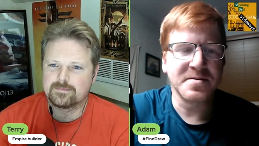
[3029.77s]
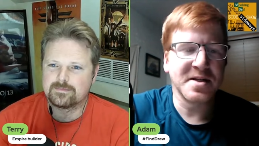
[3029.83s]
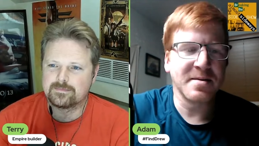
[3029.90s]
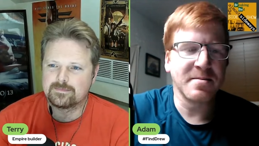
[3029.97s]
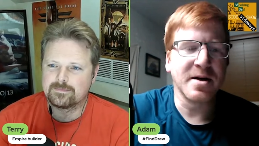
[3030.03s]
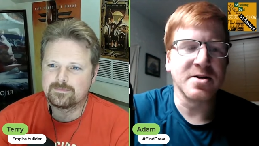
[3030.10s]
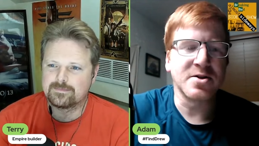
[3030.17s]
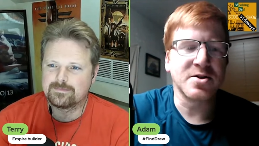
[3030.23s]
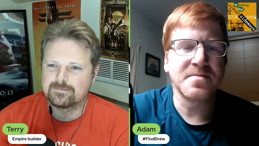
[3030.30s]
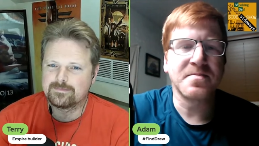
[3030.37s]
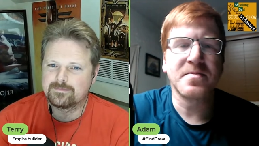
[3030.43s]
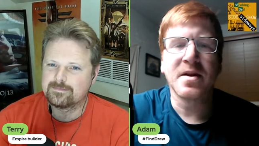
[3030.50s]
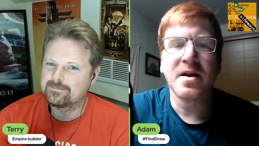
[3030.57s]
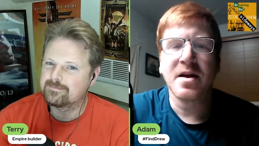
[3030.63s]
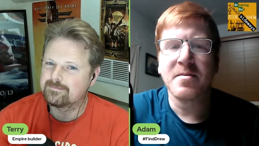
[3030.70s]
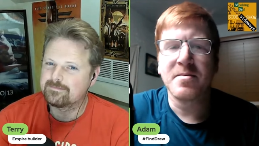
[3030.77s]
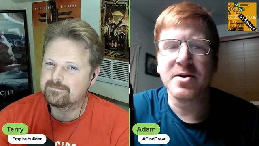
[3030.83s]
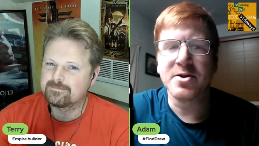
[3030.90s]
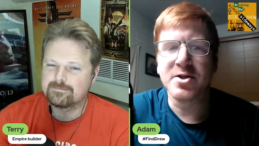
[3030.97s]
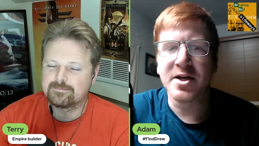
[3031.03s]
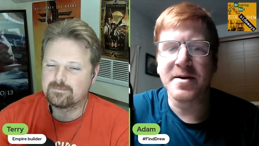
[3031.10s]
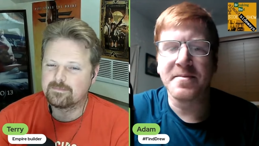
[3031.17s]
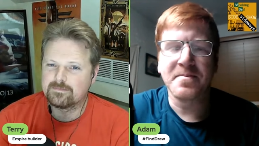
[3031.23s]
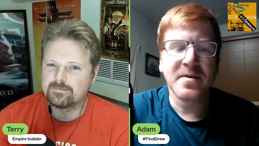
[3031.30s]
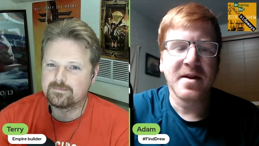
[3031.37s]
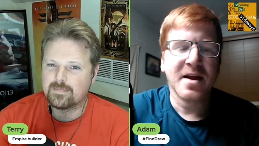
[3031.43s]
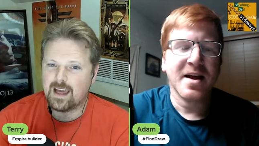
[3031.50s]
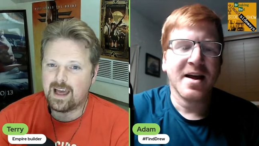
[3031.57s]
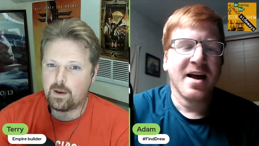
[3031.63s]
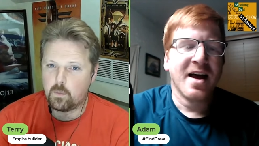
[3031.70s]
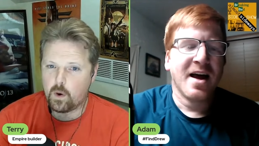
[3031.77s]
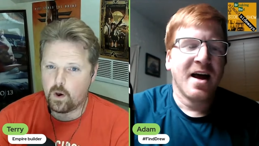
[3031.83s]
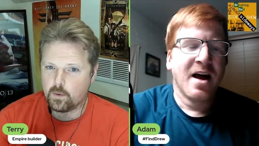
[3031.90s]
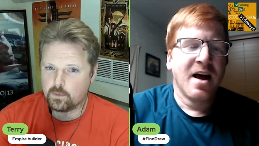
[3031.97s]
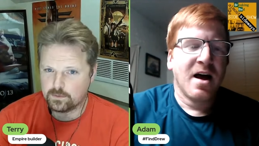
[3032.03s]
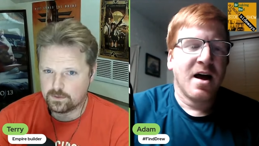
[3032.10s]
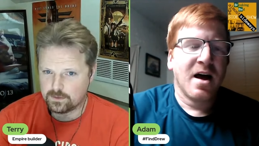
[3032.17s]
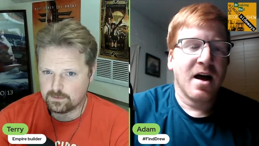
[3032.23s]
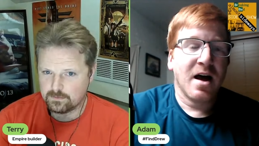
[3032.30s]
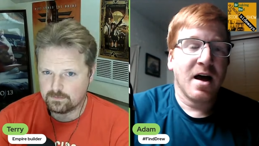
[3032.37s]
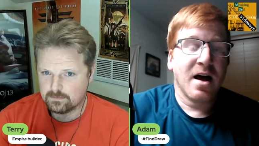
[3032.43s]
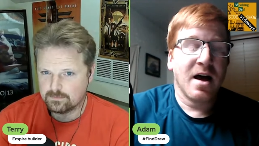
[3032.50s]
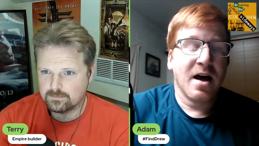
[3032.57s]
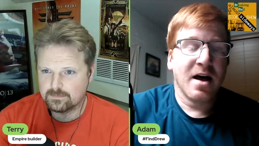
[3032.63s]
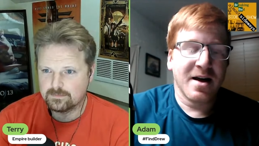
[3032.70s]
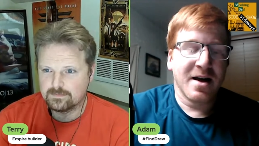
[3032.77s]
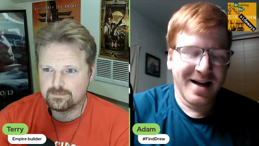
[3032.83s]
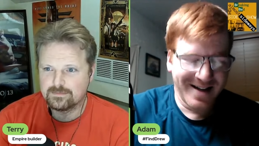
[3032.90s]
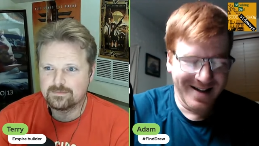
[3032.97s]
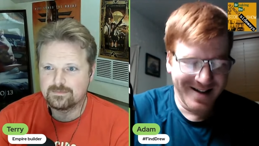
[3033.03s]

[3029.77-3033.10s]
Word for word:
Speaker 1: say much. Appreciate it. I won't.